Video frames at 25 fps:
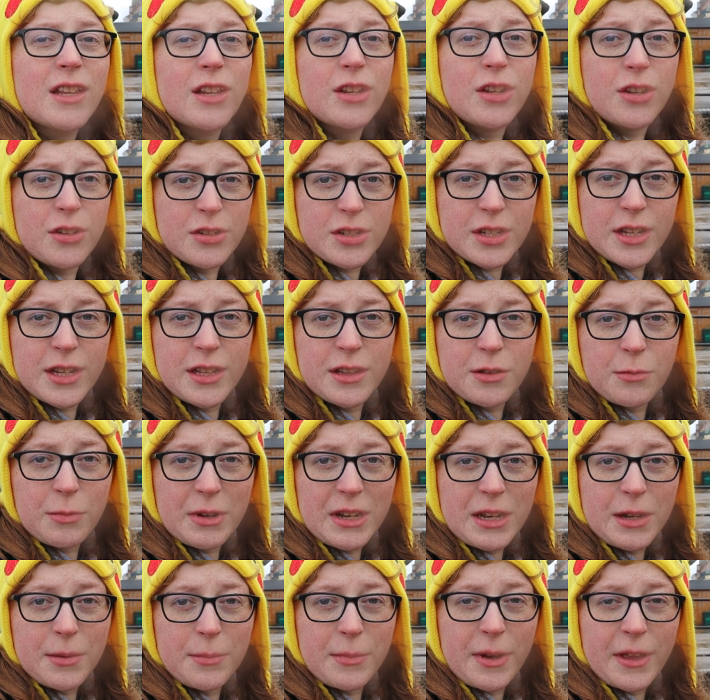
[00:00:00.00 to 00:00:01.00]
Usually in the
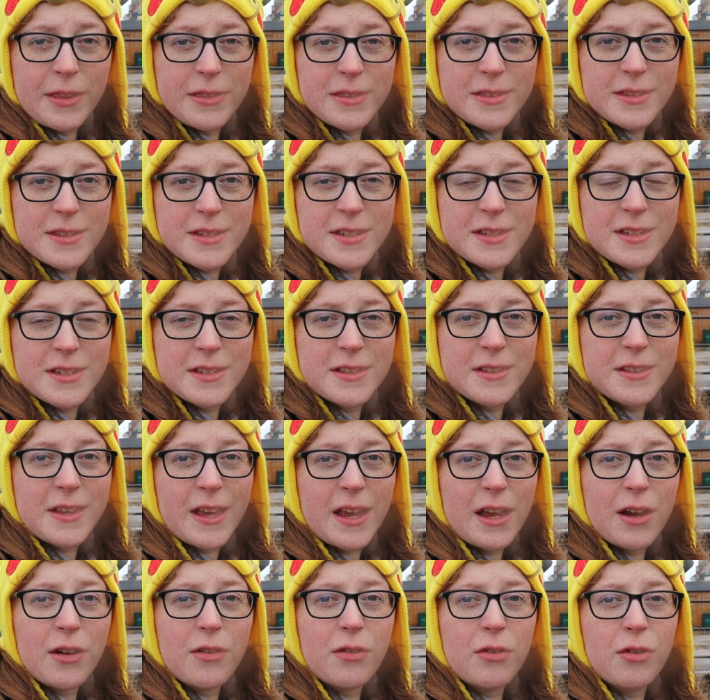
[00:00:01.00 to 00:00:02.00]
winter months
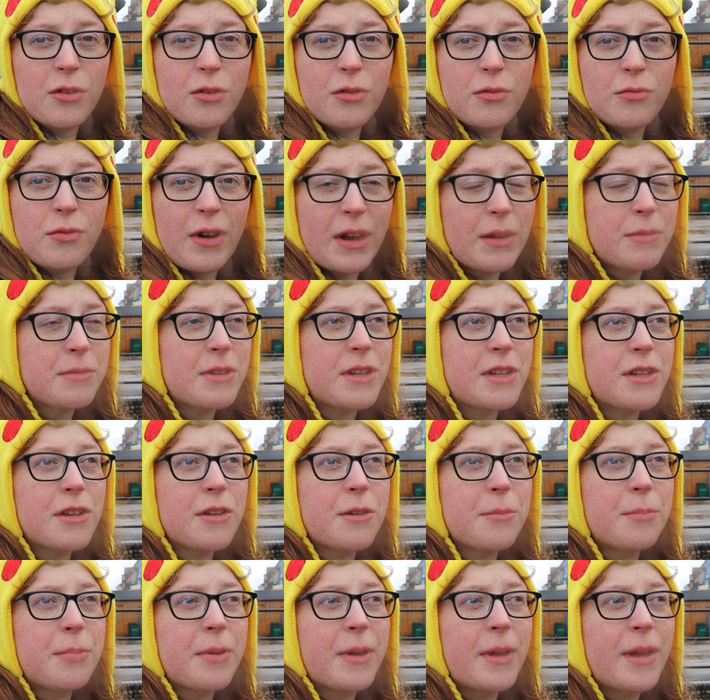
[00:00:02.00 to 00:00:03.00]
they are all rounded
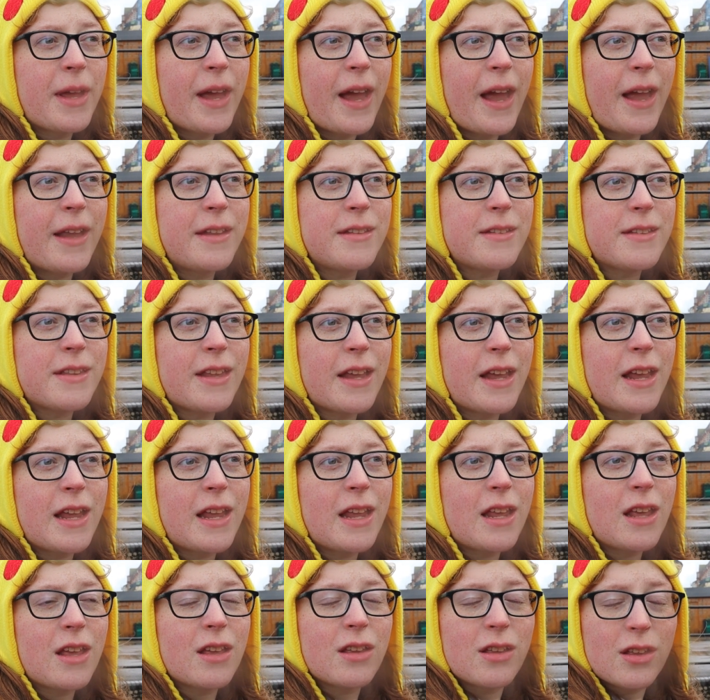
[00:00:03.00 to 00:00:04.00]
up and
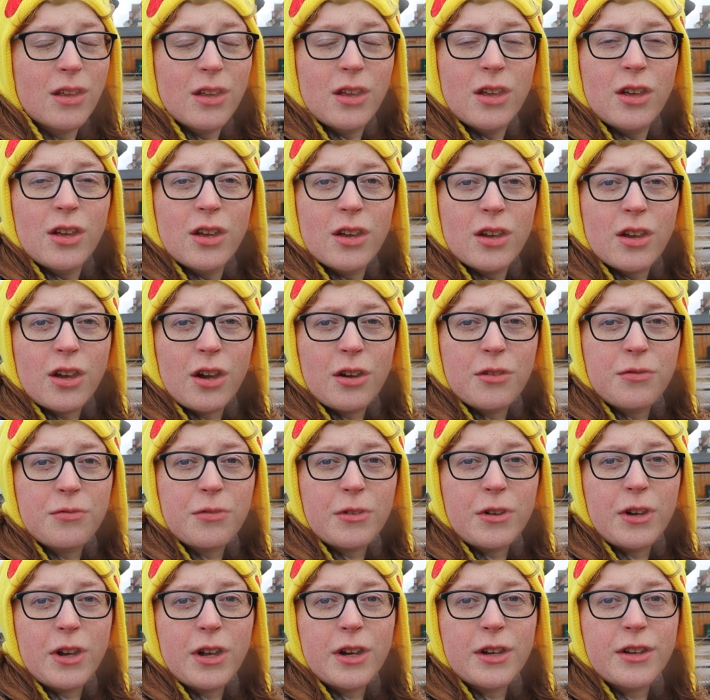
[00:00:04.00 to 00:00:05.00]
they go
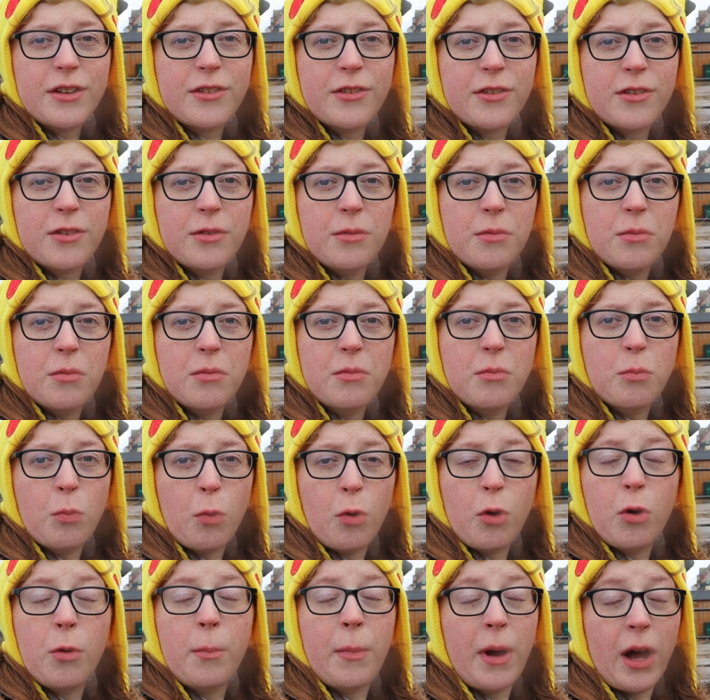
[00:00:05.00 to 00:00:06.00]
for a nice
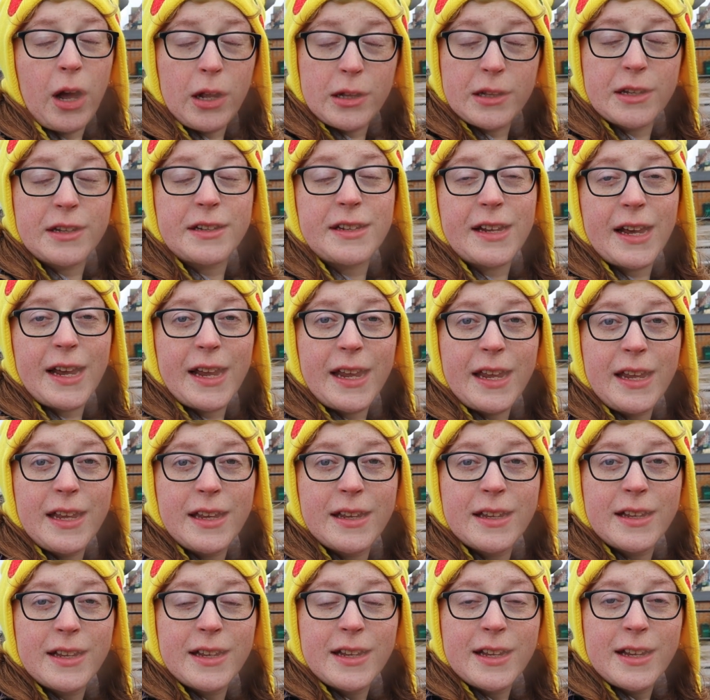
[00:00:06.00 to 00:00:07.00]
warm holiday
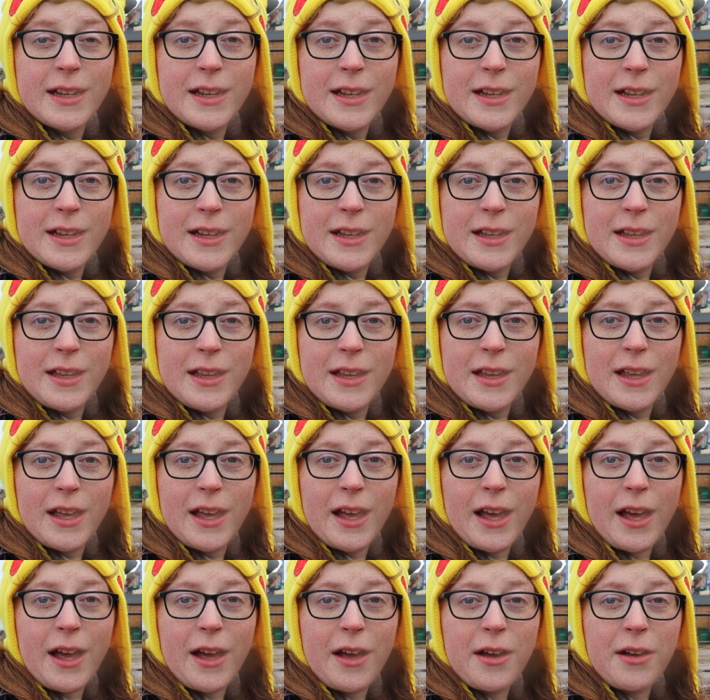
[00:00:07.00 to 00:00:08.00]

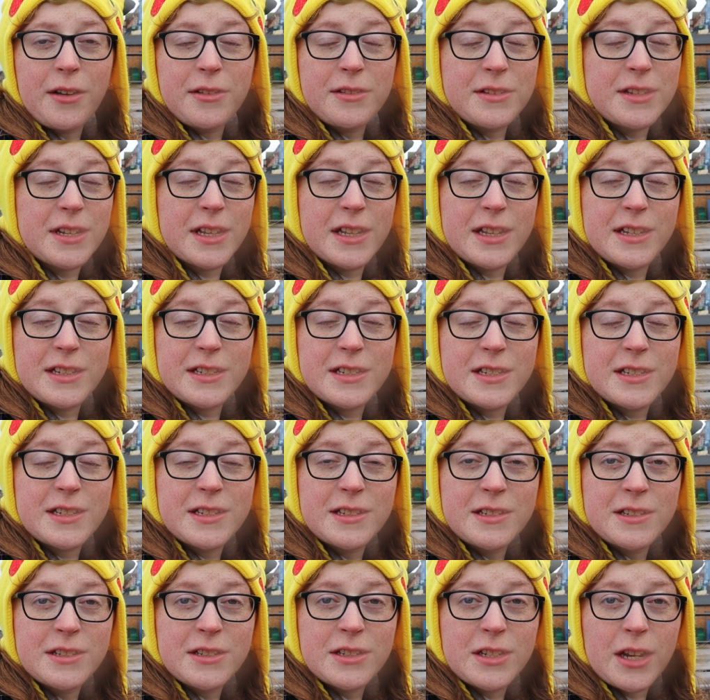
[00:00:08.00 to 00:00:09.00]
until it's
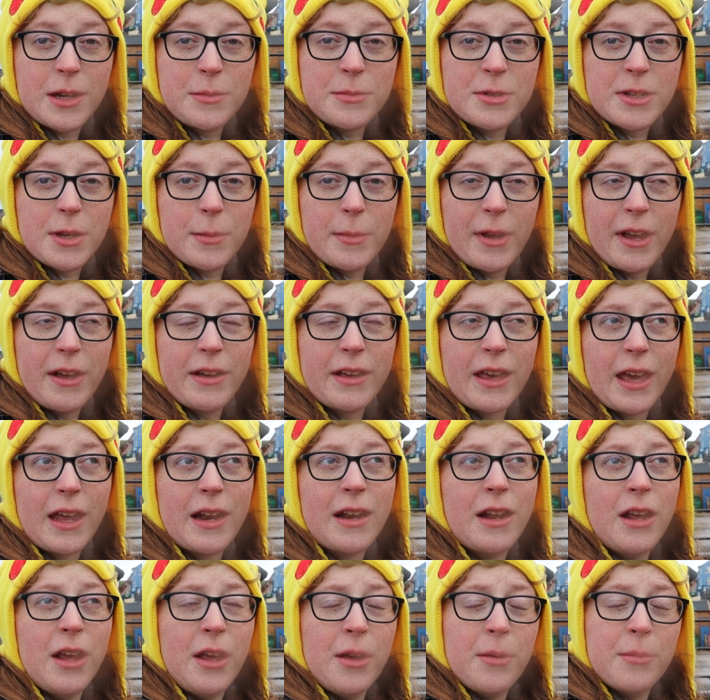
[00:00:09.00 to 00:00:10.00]
time to come out
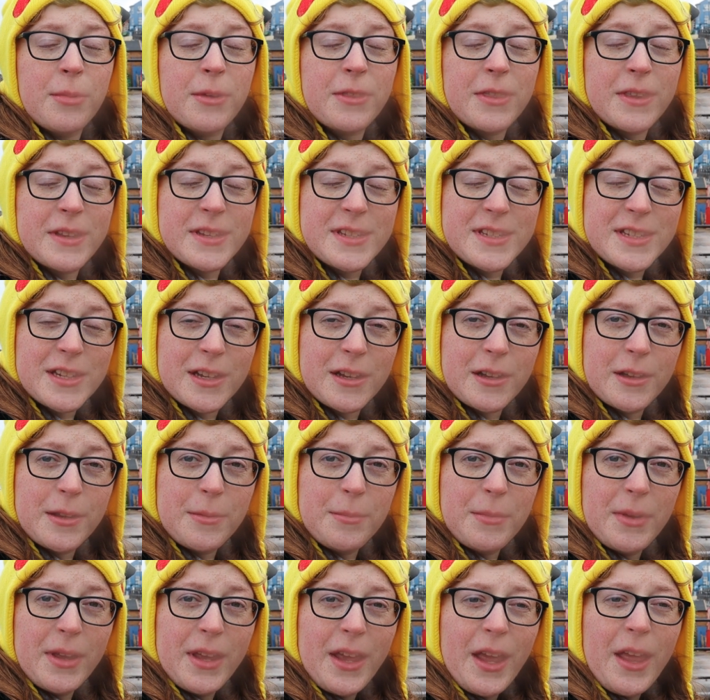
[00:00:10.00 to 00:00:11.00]
again. But this
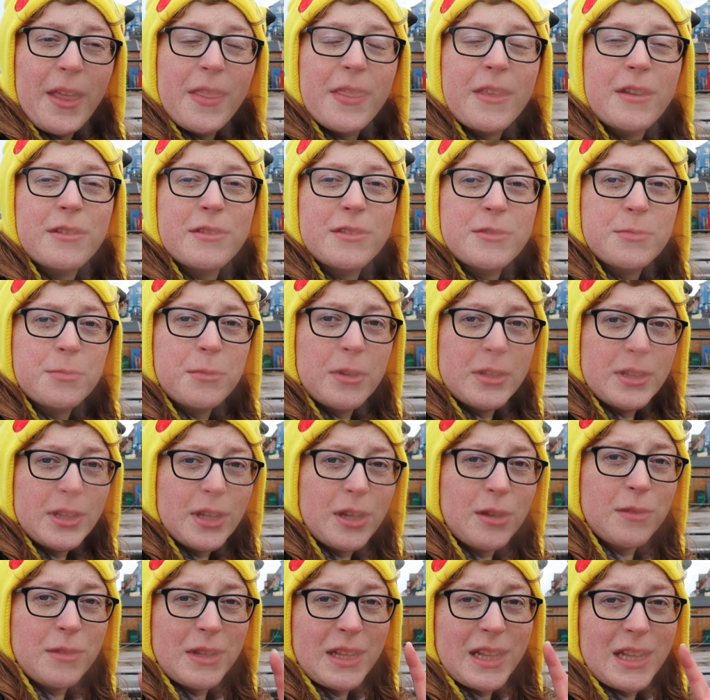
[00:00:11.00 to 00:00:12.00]
time there is one
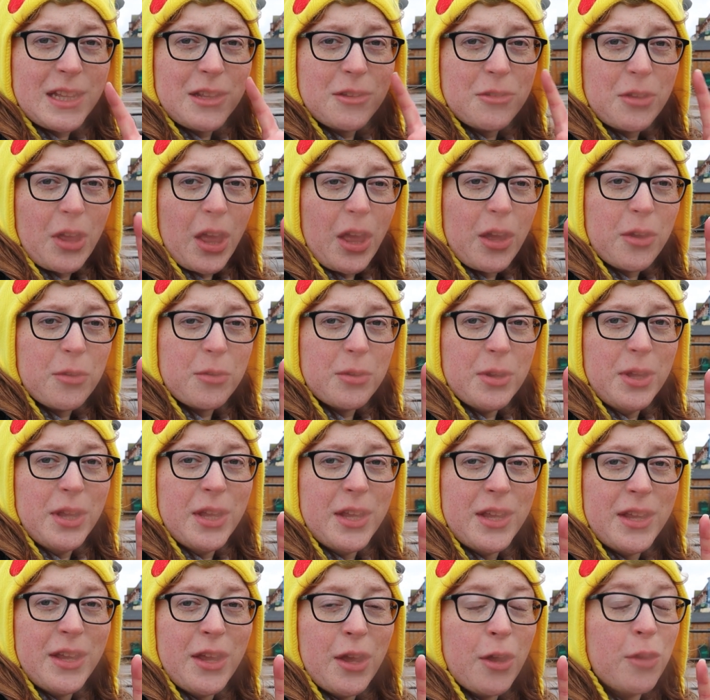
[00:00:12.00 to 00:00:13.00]
lonely little goat
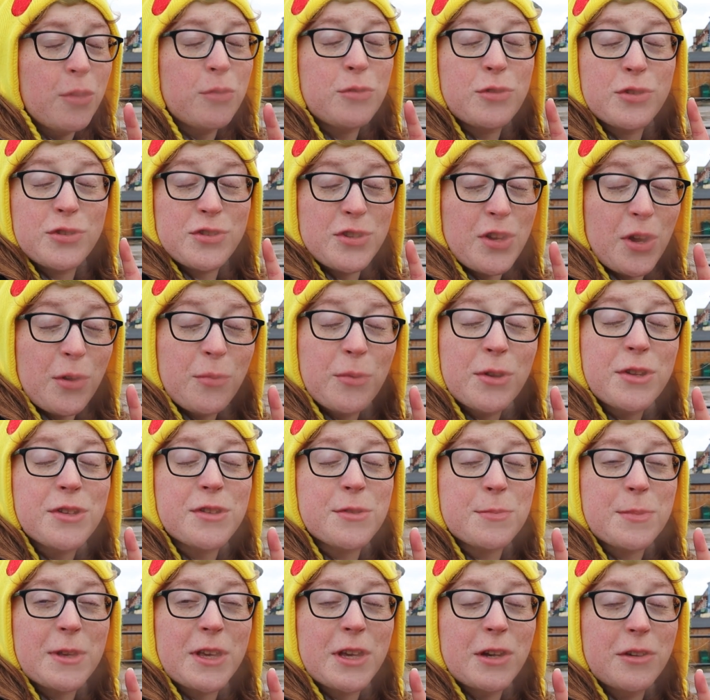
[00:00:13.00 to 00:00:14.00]
who does not want
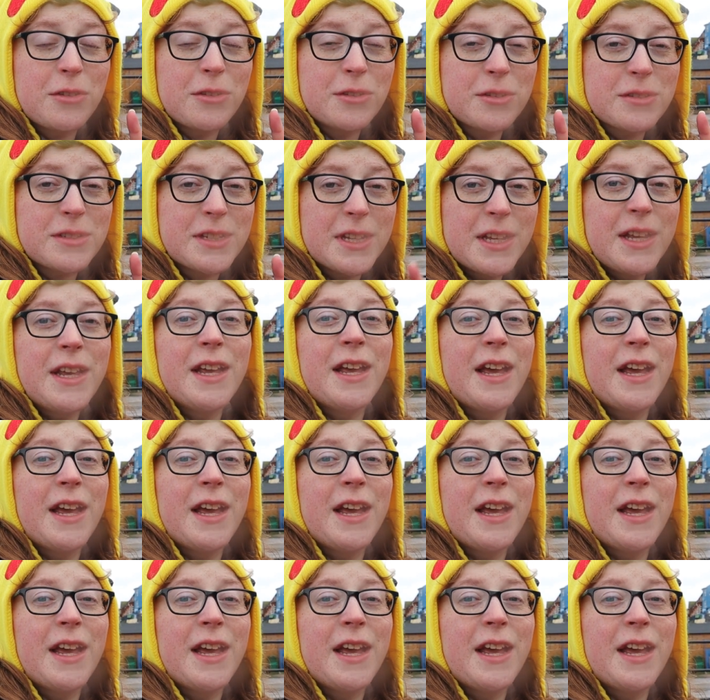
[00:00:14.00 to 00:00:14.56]
to be caught